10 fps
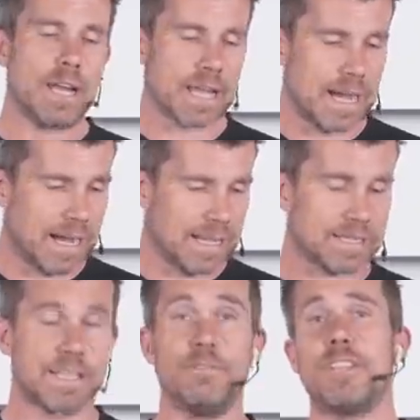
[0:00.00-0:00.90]

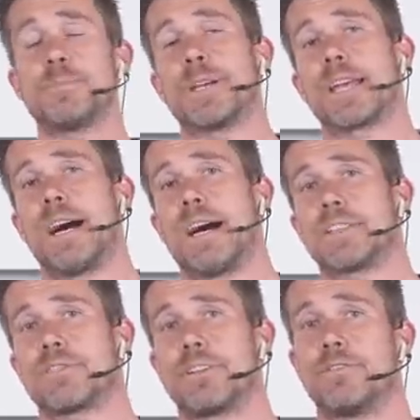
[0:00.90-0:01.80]
cast, investment cast
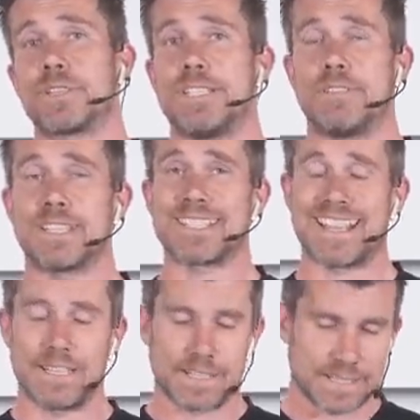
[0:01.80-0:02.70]
347
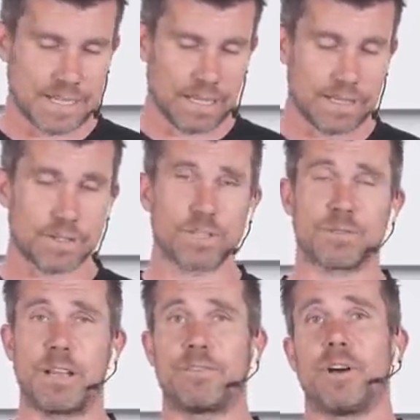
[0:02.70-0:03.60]
stainless steel exhaust
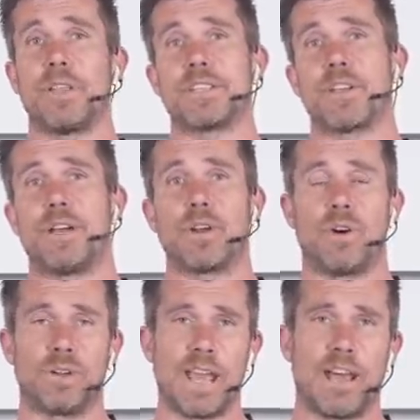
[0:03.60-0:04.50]
manifold that's going
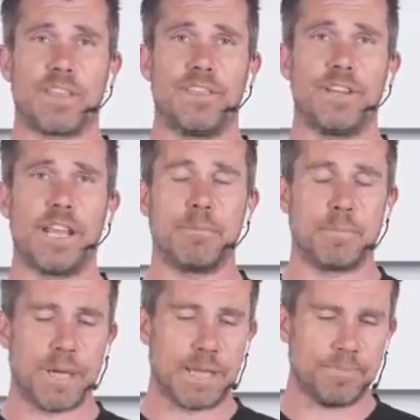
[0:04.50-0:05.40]
on our
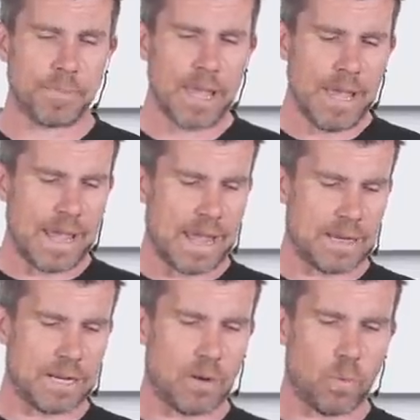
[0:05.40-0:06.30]
13B. And
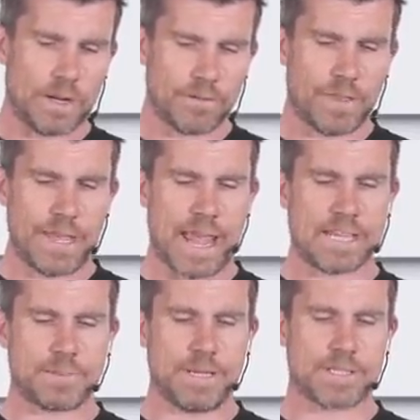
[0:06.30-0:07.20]
one of the
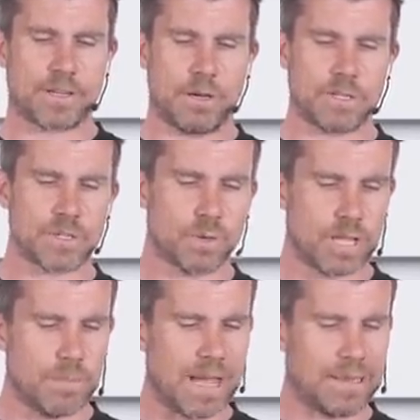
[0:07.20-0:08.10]
aspects that I was
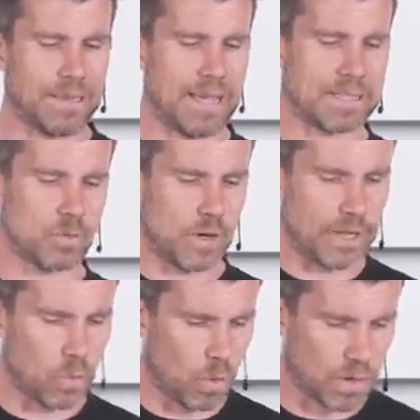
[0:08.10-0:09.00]
talking about last
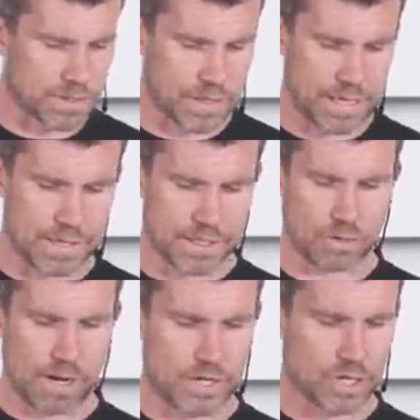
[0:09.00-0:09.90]
week was the
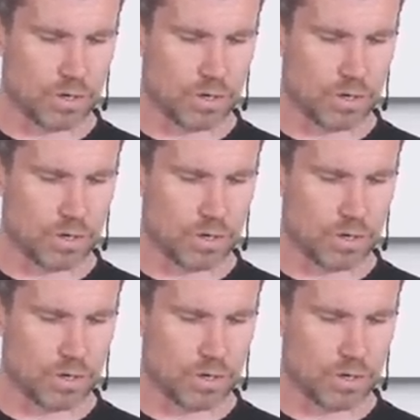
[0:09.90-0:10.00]
integration